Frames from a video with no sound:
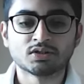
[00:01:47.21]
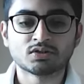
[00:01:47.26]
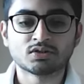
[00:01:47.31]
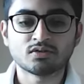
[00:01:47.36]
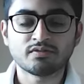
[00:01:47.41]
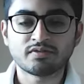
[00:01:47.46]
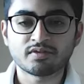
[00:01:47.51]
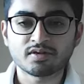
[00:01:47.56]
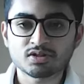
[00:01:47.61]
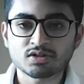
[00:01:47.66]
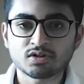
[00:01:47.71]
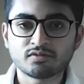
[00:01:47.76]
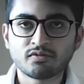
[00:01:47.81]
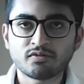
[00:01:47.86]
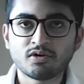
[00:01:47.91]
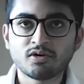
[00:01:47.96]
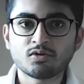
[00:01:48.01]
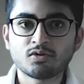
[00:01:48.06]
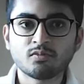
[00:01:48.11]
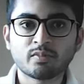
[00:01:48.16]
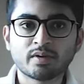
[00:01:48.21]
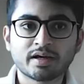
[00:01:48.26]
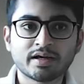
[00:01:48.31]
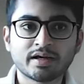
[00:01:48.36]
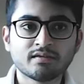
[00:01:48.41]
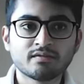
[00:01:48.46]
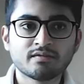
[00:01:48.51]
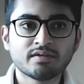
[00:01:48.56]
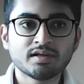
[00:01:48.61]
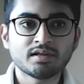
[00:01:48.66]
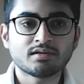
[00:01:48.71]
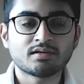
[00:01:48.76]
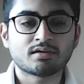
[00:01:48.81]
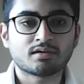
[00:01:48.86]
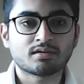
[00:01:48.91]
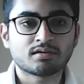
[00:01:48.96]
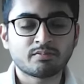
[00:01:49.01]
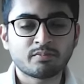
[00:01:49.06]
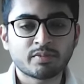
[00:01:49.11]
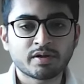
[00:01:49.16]
So first of all, to begin with,
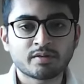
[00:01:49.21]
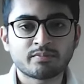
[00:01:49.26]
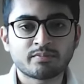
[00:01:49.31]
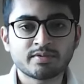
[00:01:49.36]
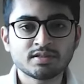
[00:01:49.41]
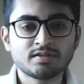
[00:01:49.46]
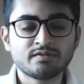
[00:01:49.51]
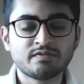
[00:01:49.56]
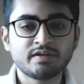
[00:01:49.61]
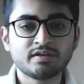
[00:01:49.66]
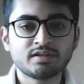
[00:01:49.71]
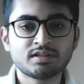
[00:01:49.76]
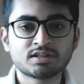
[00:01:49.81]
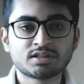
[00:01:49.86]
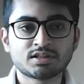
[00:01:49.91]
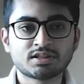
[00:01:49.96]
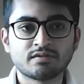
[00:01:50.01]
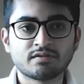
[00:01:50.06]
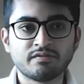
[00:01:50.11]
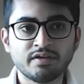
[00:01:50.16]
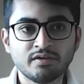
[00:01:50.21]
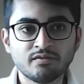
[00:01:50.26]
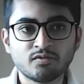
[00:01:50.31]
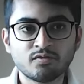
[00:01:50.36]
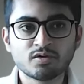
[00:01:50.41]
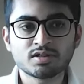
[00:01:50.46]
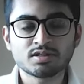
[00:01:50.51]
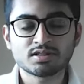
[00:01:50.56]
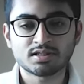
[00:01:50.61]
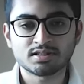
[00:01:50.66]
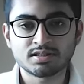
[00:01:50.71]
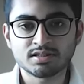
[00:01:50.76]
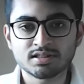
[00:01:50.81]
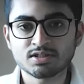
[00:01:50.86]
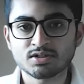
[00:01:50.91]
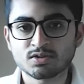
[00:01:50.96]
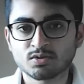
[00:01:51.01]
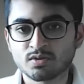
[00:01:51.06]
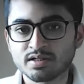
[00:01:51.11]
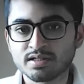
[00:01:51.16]
the papers which we would
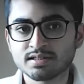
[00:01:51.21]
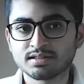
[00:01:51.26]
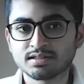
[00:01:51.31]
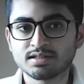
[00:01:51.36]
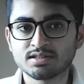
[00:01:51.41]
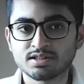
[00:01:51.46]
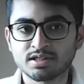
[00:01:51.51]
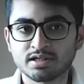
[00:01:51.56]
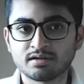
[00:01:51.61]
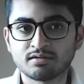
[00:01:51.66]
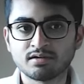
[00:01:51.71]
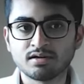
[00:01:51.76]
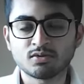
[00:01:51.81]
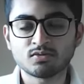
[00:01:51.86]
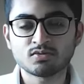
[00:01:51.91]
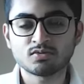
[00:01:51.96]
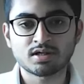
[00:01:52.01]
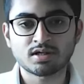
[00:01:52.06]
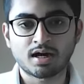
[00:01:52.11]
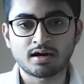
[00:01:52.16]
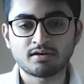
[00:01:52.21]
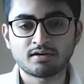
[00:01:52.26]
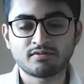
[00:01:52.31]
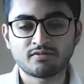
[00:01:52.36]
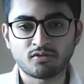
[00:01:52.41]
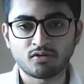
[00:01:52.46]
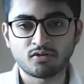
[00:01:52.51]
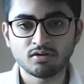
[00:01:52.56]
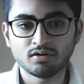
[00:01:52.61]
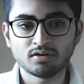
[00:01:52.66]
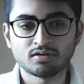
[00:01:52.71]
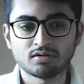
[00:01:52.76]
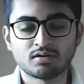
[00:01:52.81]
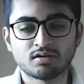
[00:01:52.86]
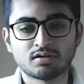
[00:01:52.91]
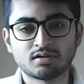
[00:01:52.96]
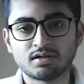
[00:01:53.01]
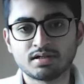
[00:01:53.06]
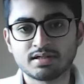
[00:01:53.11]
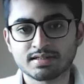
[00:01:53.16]
suggest students in general to start for
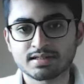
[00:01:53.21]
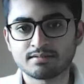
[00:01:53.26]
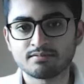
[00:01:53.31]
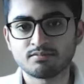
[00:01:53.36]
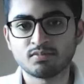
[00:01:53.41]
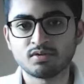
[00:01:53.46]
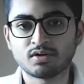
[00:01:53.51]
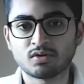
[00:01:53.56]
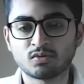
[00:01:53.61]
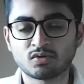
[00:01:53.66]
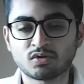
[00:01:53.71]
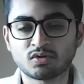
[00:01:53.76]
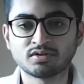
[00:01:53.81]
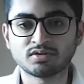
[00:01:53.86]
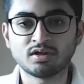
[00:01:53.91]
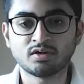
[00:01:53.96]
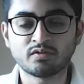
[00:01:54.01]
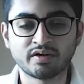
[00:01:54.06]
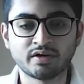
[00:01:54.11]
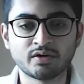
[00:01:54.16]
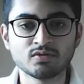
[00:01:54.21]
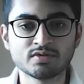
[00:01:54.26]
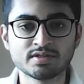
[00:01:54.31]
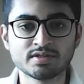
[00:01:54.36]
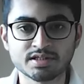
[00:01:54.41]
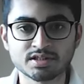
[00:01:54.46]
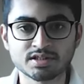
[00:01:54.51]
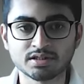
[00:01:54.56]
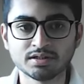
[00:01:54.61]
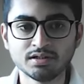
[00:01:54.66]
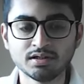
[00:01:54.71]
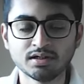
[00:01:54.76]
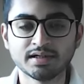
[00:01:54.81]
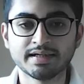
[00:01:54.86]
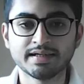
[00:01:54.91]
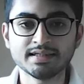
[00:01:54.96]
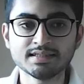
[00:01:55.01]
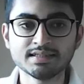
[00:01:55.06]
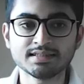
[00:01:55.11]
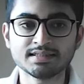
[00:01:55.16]
the December 2022 session
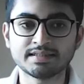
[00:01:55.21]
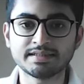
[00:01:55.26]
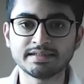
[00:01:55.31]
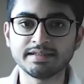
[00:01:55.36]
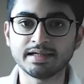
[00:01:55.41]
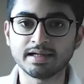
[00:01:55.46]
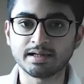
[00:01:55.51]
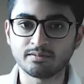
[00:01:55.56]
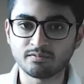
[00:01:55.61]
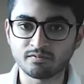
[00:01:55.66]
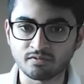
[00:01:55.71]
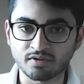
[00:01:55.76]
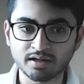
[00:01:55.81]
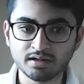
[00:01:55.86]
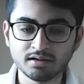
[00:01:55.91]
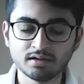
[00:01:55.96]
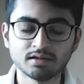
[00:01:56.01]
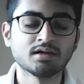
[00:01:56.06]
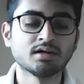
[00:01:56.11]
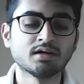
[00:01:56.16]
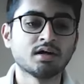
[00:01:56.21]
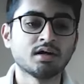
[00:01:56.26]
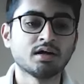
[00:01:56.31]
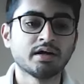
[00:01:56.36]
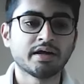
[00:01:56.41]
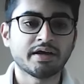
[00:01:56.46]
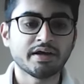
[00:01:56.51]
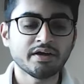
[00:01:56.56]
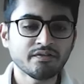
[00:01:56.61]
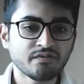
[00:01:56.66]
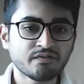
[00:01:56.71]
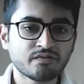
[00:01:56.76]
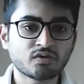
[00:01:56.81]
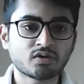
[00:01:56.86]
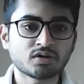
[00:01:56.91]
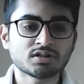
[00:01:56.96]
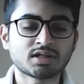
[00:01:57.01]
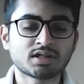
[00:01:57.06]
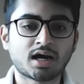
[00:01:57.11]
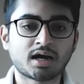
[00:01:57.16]
is CM1. If
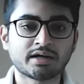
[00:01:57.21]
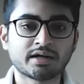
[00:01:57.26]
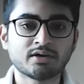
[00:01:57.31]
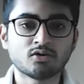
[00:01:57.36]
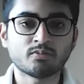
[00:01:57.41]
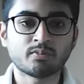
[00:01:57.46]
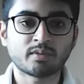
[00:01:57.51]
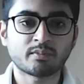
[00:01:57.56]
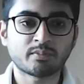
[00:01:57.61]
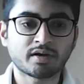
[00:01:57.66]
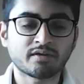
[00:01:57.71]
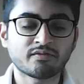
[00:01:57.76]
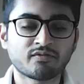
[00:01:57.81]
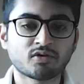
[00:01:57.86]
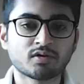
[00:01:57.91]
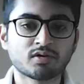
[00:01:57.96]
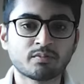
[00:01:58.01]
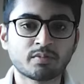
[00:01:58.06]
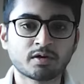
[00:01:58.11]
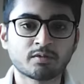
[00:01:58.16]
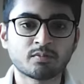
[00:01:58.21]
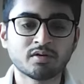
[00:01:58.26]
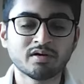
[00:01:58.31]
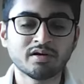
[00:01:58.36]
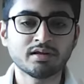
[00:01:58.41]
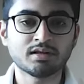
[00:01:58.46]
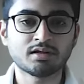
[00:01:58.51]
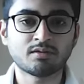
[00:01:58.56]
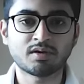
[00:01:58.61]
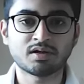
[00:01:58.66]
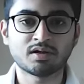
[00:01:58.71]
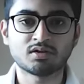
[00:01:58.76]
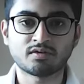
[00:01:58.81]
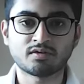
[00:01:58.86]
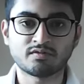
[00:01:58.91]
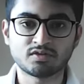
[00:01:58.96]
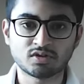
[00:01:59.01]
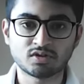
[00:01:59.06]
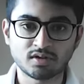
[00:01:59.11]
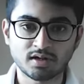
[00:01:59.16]
you're starting to prepare for the paper in the
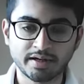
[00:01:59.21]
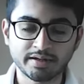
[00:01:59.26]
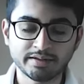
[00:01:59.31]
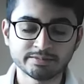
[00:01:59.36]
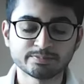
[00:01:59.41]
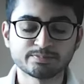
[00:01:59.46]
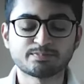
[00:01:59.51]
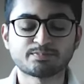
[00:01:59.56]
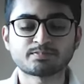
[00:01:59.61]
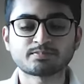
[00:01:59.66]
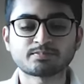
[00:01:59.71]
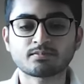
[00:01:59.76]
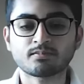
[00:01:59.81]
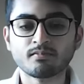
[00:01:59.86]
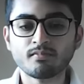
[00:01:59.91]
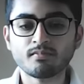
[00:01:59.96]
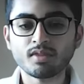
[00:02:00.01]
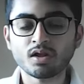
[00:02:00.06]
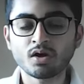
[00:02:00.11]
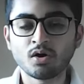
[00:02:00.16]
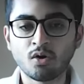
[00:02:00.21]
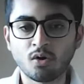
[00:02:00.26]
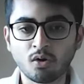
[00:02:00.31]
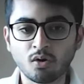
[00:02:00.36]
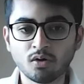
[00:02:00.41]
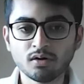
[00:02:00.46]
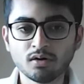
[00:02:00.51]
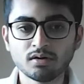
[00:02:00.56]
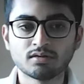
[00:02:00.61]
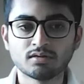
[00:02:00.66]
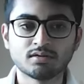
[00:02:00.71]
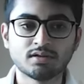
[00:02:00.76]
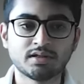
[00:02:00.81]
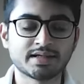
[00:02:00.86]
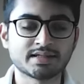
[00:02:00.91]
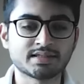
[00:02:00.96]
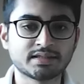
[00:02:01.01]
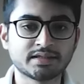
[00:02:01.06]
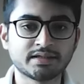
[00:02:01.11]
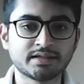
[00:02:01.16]
month of July, or
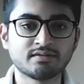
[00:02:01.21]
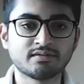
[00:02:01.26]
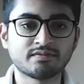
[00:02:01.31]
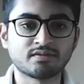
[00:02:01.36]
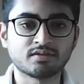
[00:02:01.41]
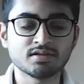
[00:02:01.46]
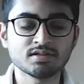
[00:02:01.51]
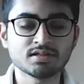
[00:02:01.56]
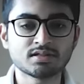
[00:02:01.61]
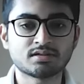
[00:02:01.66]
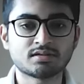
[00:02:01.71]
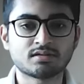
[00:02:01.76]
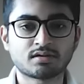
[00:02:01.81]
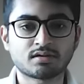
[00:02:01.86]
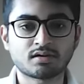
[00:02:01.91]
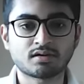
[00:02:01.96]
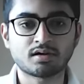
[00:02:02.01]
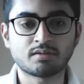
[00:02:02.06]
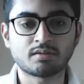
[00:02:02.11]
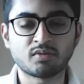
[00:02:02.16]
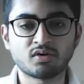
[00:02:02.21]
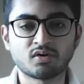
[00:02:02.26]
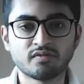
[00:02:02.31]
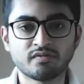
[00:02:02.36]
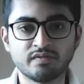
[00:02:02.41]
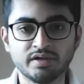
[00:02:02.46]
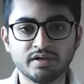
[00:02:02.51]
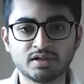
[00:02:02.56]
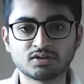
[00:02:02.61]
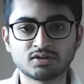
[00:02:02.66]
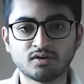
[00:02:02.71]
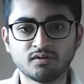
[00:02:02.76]
let's say in the first couple of